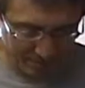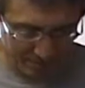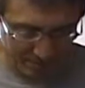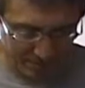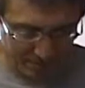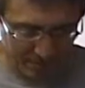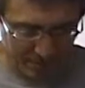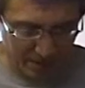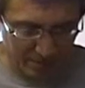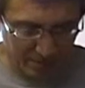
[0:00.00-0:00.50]

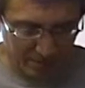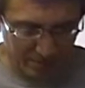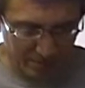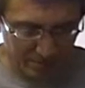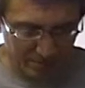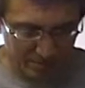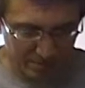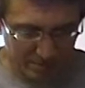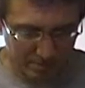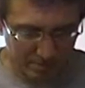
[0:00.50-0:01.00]
all. Yeah
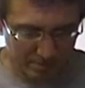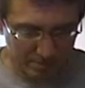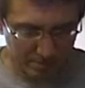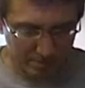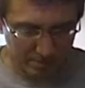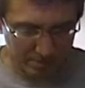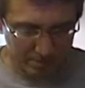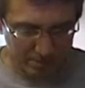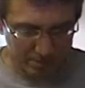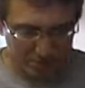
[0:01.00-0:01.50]

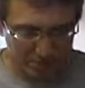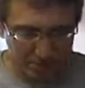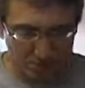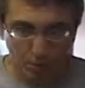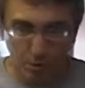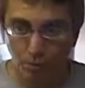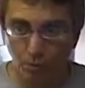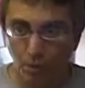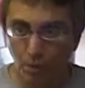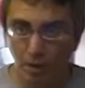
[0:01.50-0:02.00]

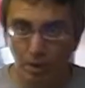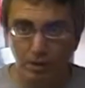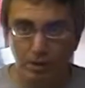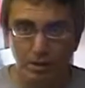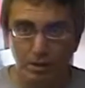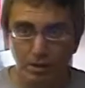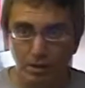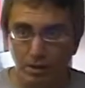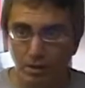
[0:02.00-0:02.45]
or one.